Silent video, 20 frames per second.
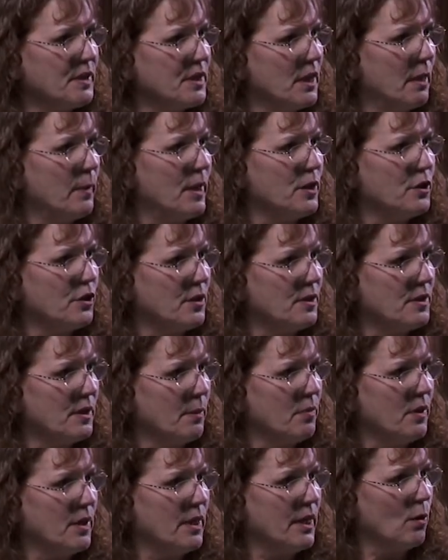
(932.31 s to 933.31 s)
time they turn
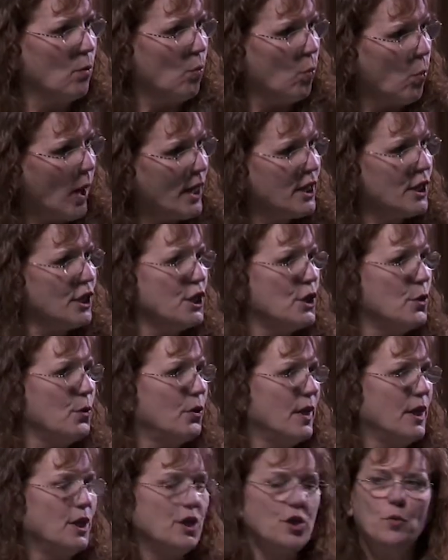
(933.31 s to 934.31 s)
something in. What do you
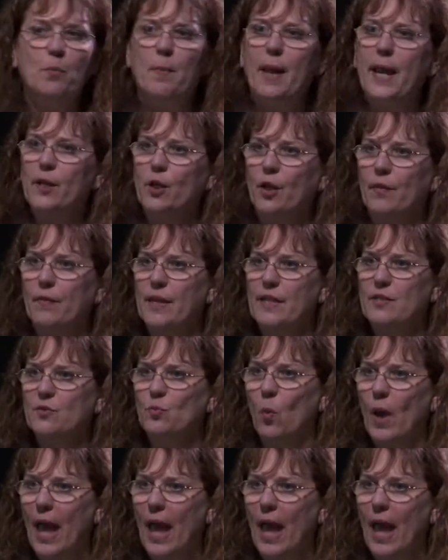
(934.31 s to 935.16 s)
think you made on this?